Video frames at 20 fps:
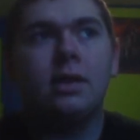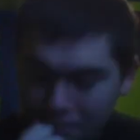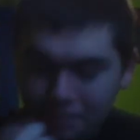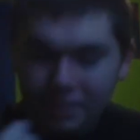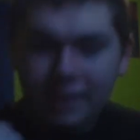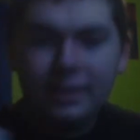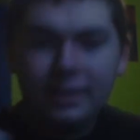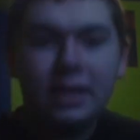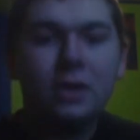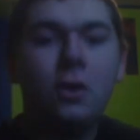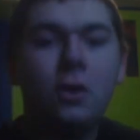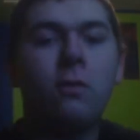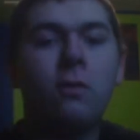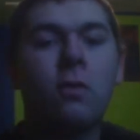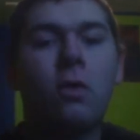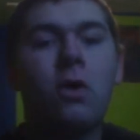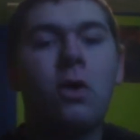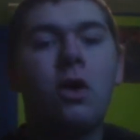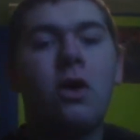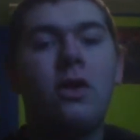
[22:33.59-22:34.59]
But I think
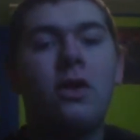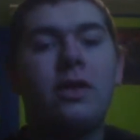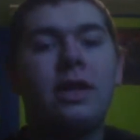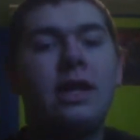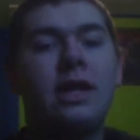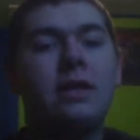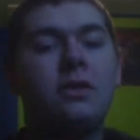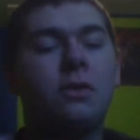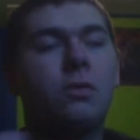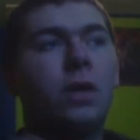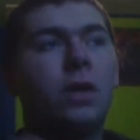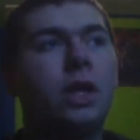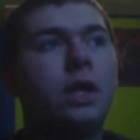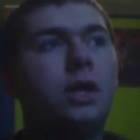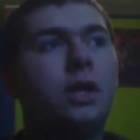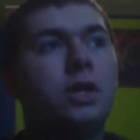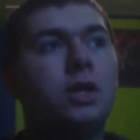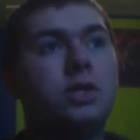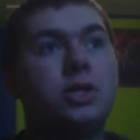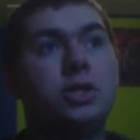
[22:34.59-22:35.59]
overall it's a really
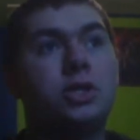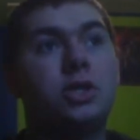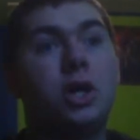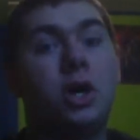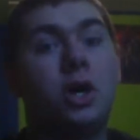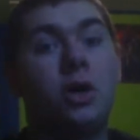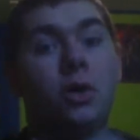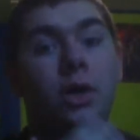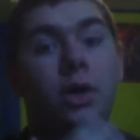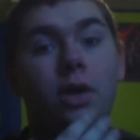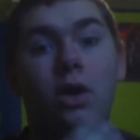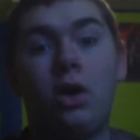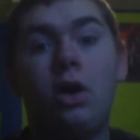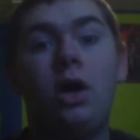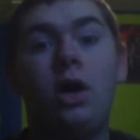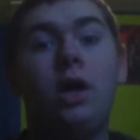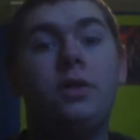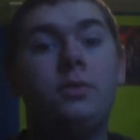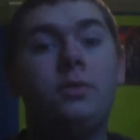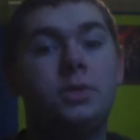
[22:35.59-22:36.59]
good show, an
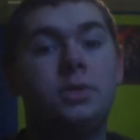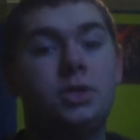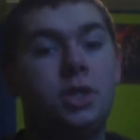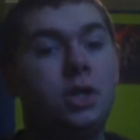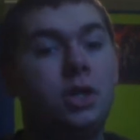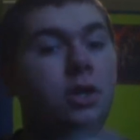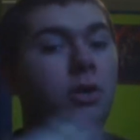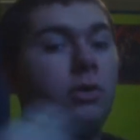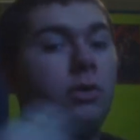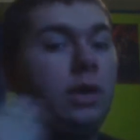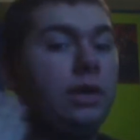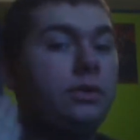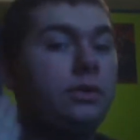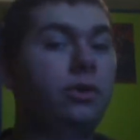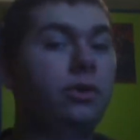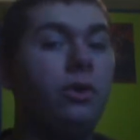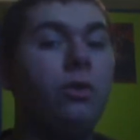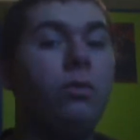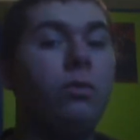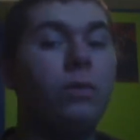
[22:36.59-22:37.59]
awesome show, and I
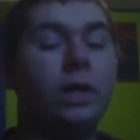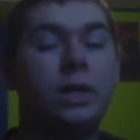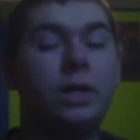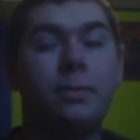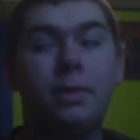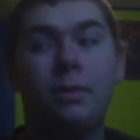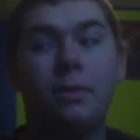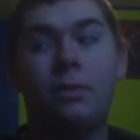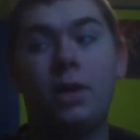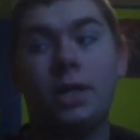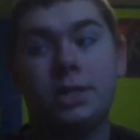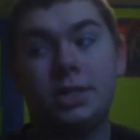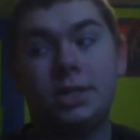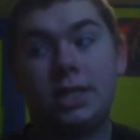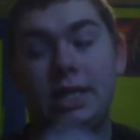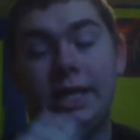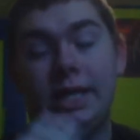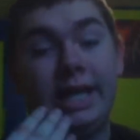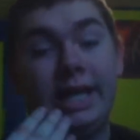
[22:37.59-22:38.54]
do recommend watching it.